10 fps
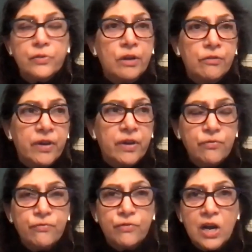they're
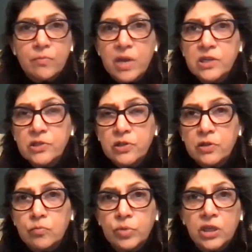very
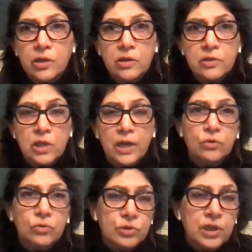fragmented, because I
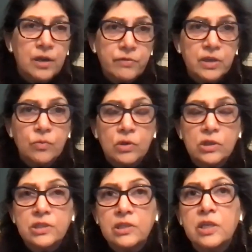don't have
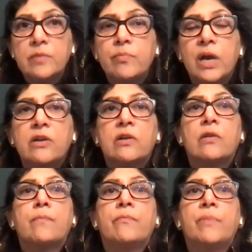anyone, as I said,
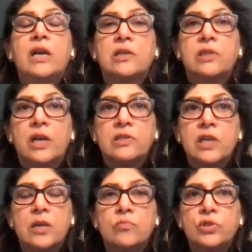back at that
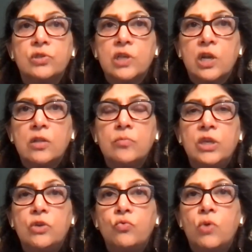time to tell
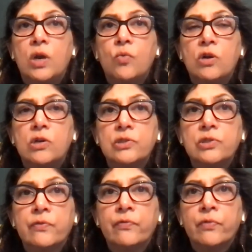me who I
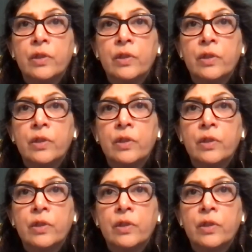was,